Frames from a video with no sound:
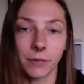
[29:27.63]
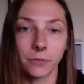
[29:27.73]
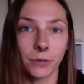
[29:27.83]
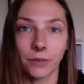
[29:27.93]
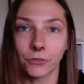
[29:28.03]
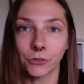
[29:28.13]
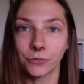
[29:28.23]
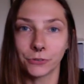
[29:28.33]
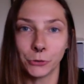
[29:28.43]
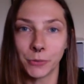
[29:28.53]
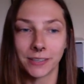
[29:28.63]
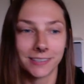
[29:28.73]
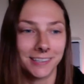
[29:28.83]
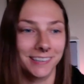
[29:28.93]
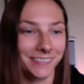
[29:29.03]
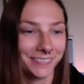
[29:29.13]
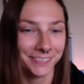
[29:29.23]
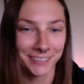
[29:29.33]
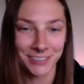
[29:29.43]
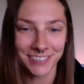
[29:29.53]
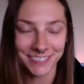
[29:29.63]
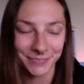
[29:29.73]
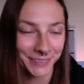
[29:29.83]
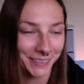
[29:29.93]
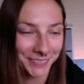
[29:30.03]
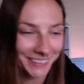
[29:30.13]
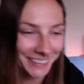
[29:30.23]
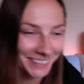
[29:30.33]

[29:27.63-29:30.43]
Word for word: on whatever you missed, which is whatever.